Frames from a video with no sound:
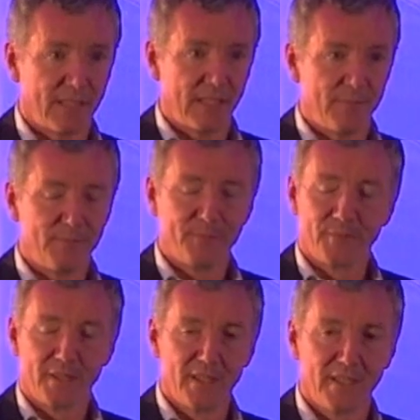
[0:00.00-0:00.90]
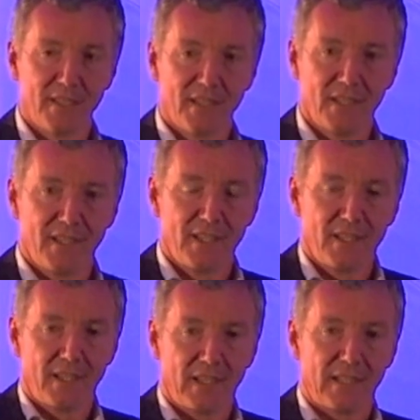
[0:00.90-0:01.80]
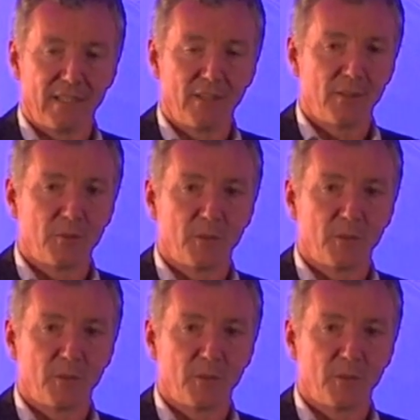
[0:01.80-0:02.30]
And you know,